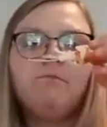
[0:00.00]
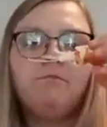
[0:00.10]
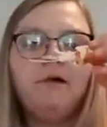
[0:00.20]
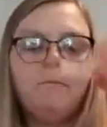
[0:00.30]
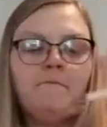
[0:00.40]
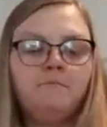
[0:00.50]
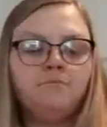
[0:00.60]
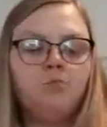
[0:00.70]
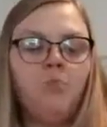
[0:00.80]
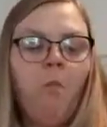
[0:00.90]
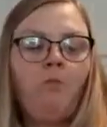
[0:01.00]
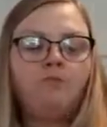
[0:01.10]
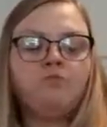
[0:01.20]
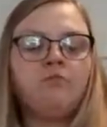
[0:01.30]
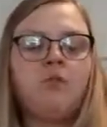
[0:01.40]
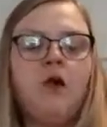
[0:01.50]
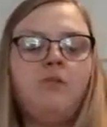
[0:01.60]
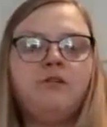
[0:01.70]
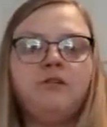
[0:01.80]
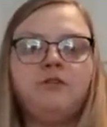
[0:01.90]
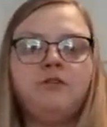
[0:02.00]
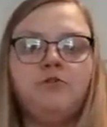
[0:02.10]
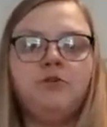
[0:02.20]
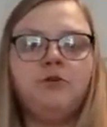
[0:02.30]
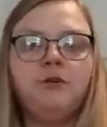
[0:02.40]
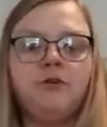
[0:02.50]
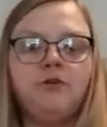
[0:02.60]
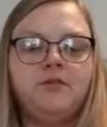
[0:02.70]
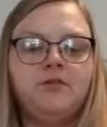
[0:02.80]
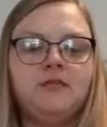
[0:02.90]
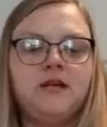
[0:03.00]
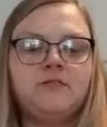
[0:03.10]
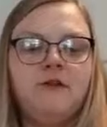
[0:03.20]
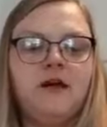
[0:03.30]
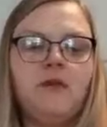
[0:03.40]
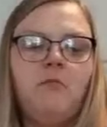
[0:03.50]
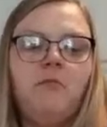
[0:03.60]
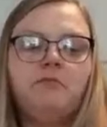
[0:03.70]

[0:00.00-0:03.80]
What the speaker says: But I'm going to use some real butter on this next bite.